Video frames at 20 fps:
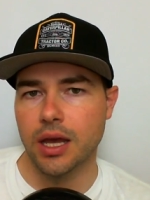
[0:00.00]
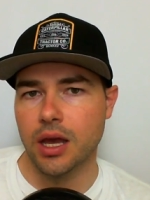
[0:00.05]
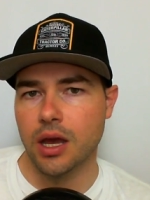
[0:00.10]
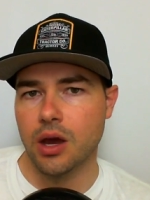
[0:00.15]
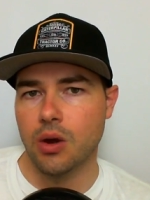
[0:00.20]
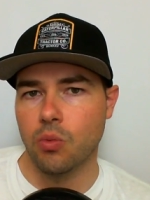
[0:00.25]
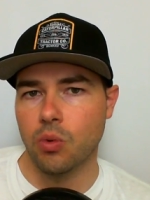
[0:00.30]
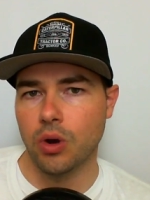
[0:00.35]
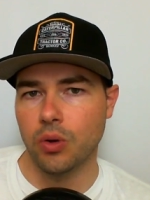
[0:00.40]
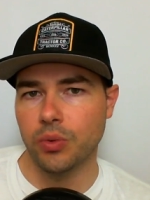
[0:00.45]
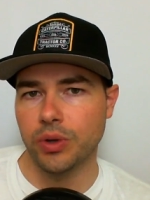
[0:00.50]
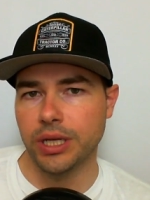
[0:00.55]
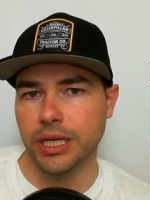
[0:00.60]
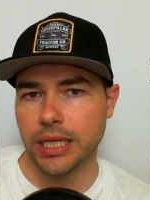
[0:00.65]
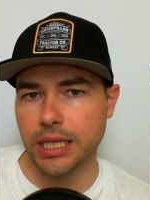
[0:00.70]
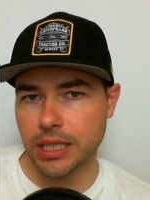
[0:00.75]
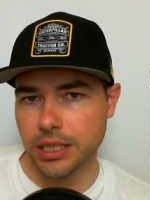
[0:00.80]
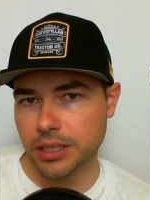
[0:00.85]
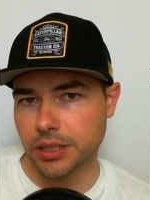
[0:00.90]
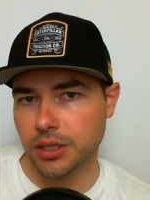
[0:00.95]
What we
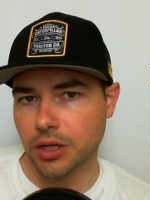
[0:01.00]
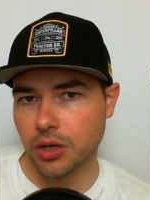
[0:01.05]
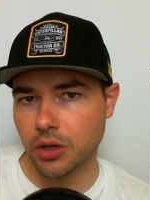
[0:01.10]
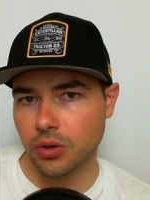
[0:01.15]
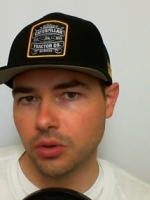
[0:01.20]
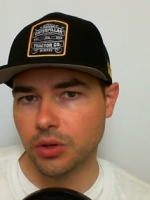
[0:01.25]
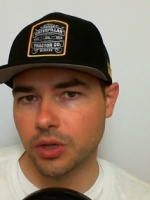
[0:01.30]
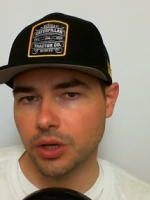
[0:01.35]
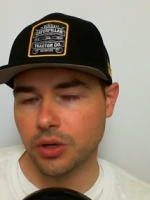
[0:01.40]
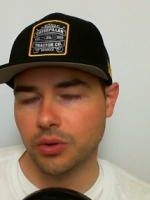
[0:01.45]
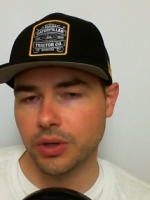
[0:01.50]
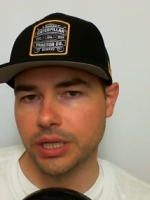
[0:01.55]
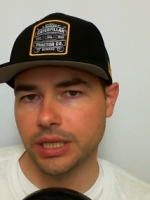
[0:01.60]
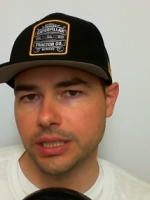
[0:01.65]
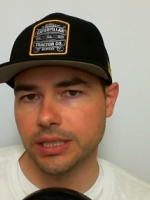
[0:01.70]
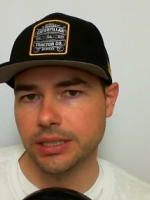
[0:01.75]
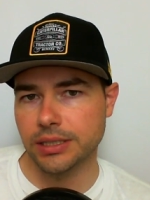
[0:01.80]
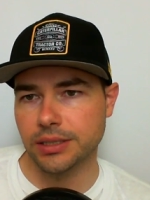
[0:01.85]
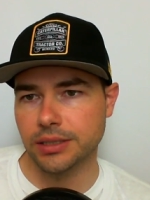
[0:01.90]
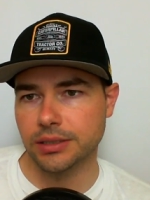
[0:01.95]
need to know though
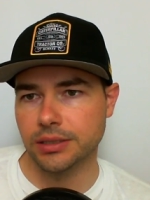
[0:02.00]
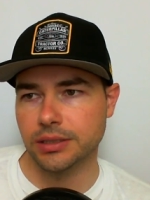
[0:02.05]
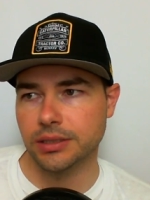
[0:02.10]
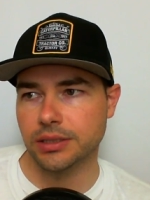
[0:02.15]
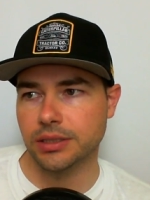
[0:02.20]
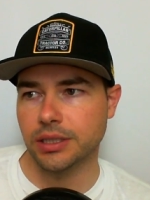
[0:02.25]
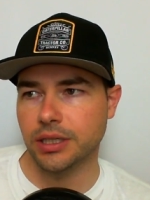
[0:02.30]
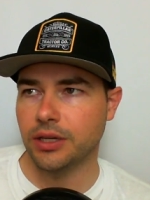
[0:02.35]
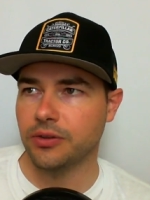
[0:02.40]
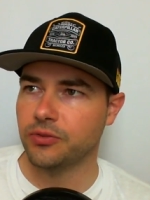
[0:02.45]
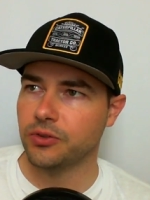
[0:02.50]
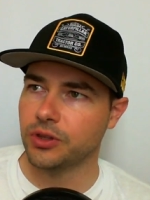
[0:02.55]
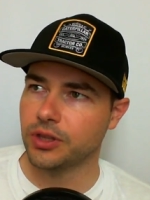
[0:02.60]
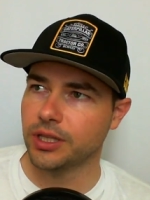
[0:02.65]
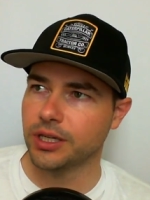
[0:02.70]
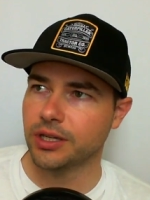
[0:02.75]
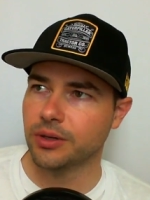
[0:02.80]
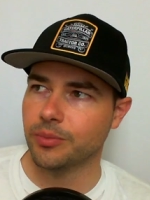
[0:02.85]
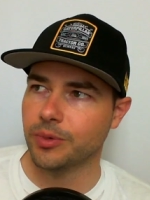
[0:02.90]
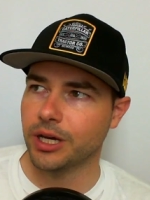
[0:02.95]
is, if you
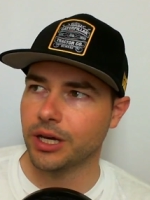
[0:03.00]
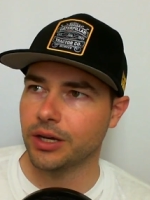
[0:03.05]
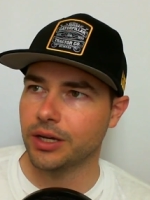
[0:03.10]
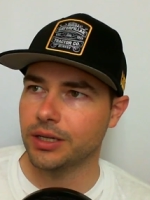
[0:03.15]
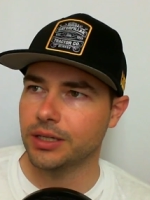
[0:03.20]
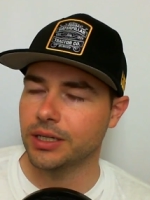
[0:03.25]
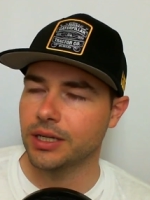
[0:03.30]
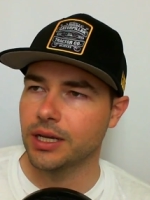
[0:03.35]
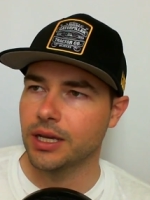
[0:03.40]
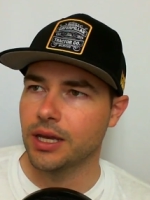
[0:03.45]
think about it,